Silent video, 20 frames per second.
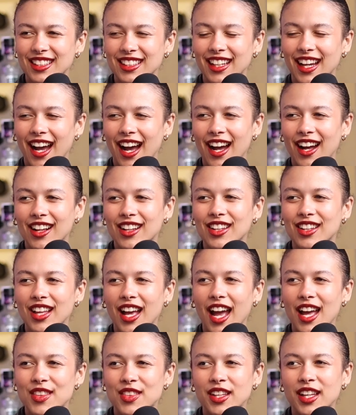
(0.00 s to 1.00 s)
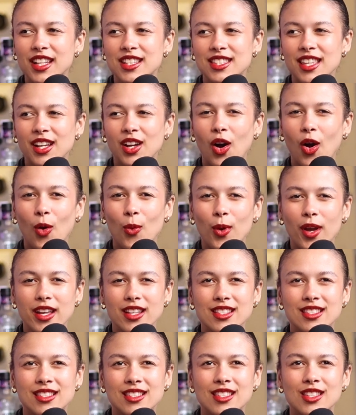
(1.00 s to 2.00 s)
Yeah. I think it's like
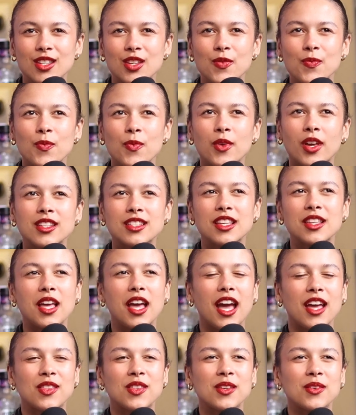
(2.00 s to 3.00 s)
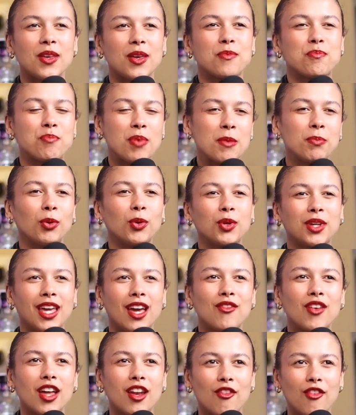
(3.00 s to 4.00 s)
always, because I think like people
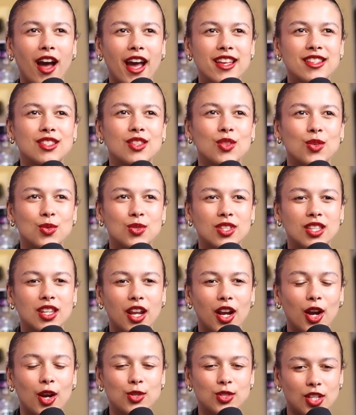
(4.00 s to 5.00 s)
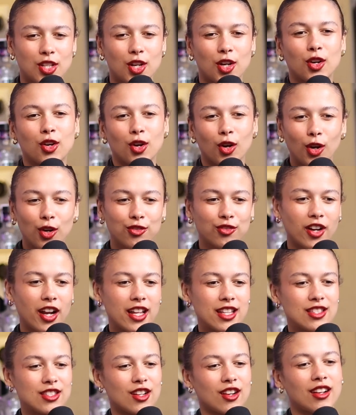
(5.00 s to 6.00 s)
give advice in those scenarios, like your
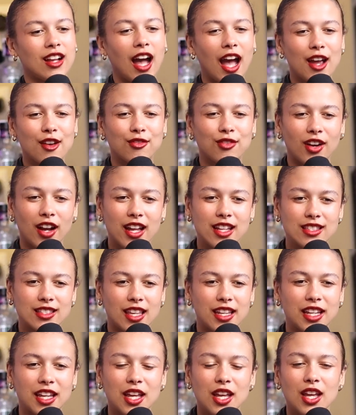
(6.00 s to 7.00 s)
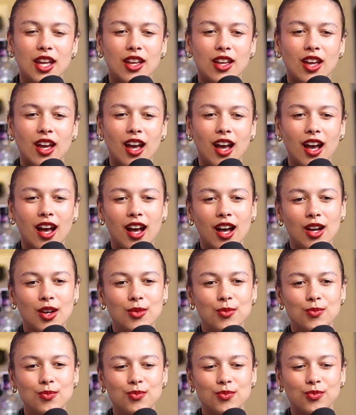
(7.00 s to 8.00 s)
girlfriends, your guy friends, like
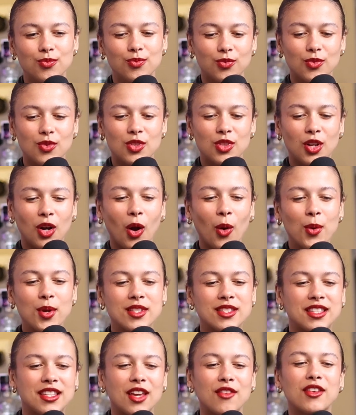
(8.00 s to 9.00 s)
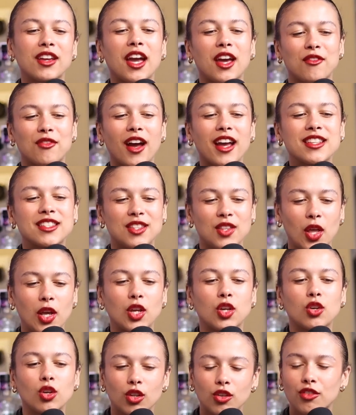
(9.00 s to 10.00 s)
they're always giving advice in
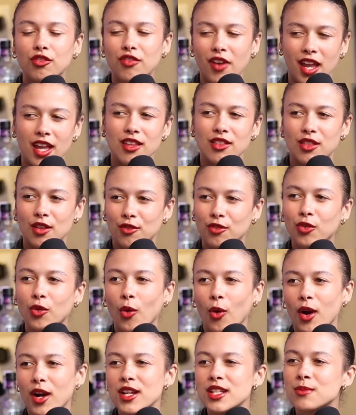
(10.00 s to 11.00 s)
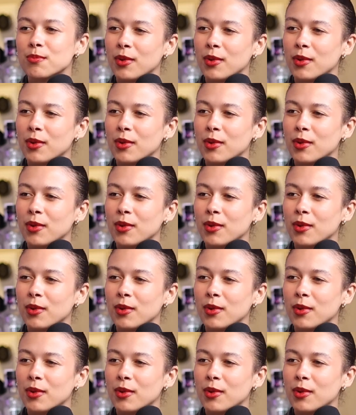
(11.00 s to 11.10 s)
like good faith, of course.